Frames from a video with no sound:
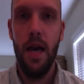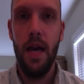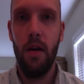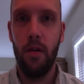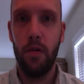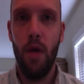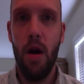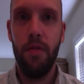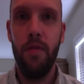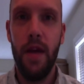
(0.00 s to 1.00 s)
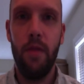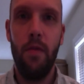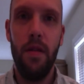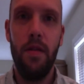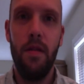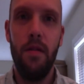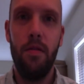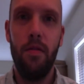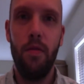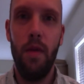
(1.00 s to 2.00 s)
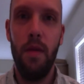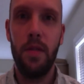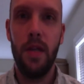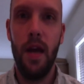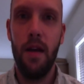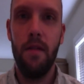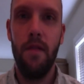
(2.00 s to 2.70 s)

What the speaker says: it'll crawl through through the website,